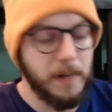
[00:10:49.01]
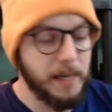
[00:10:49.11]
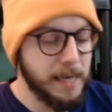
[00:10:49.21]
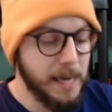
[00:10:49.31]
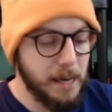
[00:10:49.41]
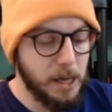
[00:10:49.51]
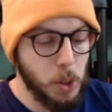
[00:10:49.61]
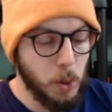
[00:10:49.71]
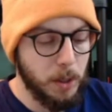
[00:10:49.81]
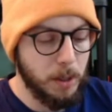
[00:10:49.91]
get
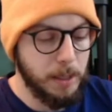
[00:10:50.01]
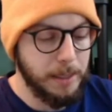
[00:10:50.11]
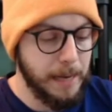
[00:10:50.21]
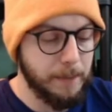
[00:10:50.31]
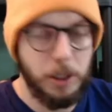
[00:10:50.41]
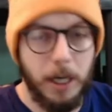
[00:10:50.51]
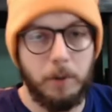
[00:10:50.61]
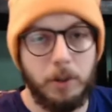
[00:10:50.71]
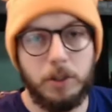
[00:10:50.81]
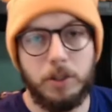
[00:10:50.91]
your damage
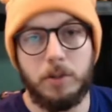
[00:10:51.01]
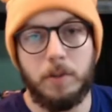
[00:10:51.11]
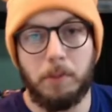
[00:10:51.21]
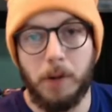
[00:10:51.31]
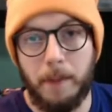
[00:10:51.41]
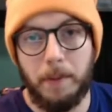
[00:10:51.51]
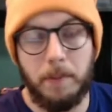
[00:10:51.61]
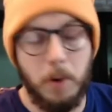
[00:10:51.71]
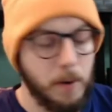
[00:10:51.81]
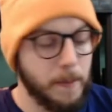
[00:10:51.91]
counters to the proper
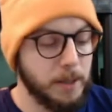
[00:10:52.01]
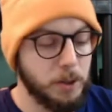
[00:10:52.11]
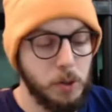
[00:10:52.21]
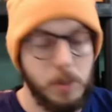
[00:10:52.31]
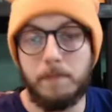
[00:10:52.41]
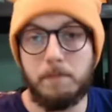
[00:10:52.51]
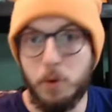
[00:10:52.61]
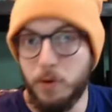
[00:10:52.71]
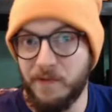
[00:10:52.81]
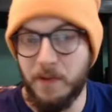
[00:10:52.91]
Pokemon so you can
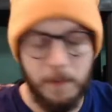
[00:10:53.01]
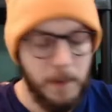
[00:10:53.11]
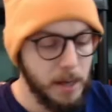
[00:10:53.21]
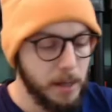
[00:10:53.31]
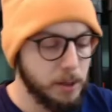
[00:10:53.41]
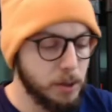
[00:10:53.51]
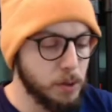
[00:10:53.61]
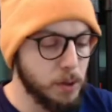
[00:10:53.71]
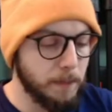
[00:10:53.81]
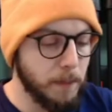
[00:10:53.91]
move them to
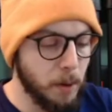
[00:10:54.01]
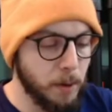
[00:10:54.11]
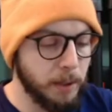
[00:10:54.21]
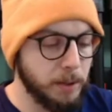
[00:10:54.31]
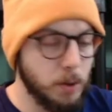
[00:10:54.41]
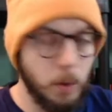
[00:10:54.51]
your opponent